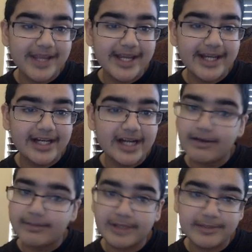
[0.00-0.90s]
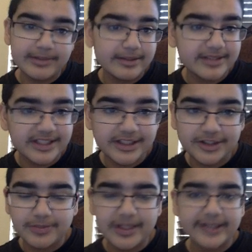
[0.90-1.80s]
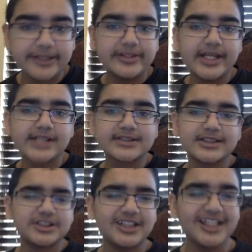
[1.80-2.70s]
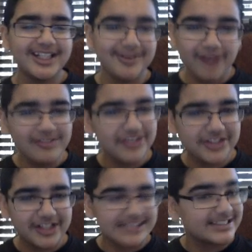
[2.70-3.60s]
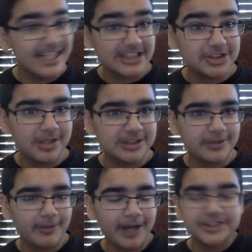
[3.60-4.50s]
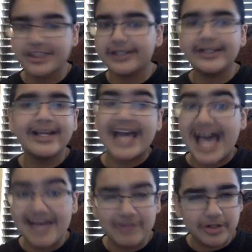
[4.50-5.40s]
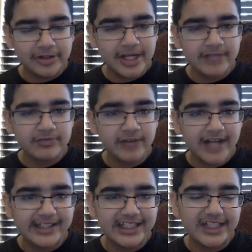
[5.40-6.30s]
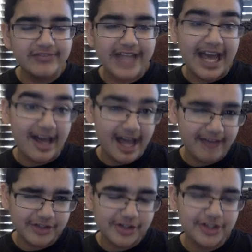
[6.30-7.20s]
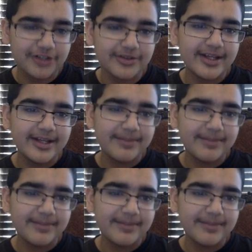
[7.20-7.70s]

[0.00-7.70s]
And I'm going to be continuing to make new decks and share them all with you guys. Thanks so much for watching. Have a great Friday afternoon.